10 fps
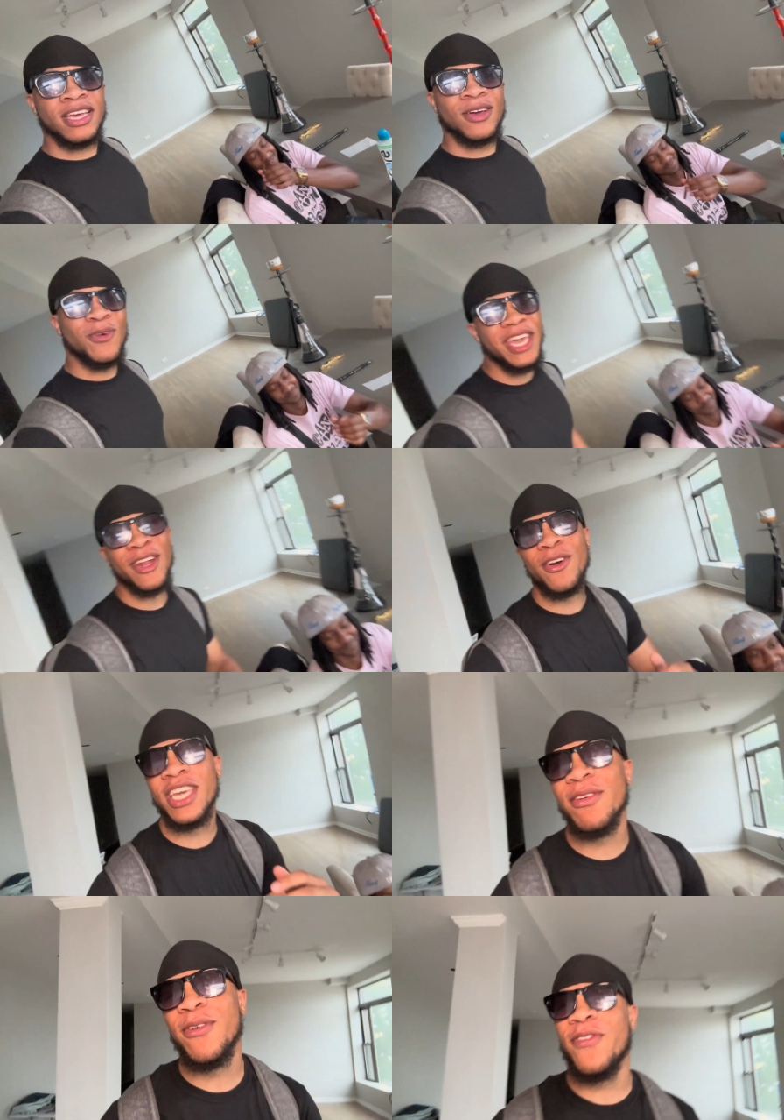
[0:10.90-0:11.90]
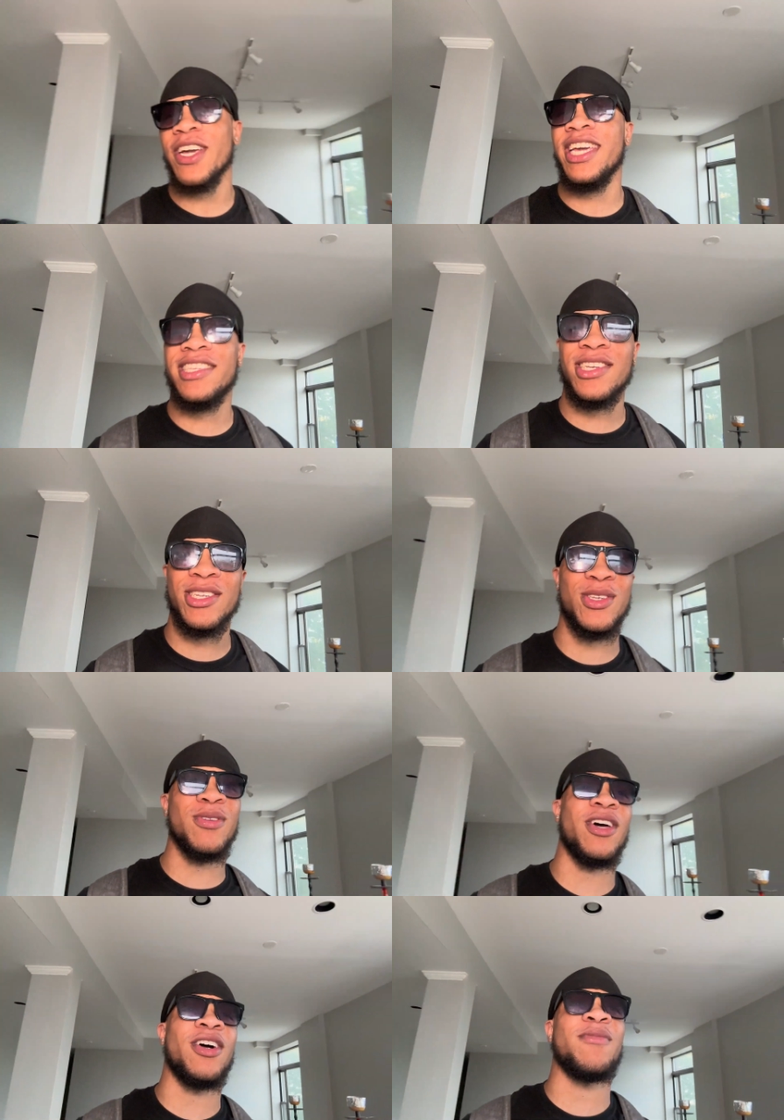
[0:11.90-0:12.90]
We don't give a fuck. He took
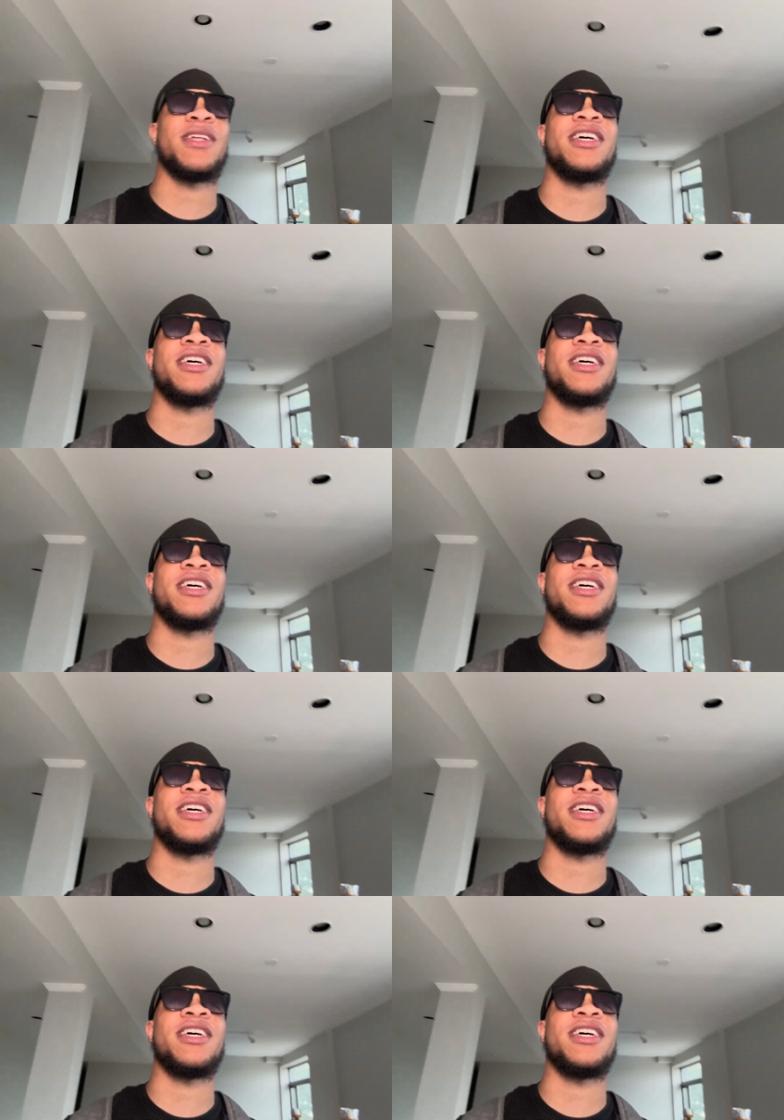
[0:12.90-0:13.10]
too long, but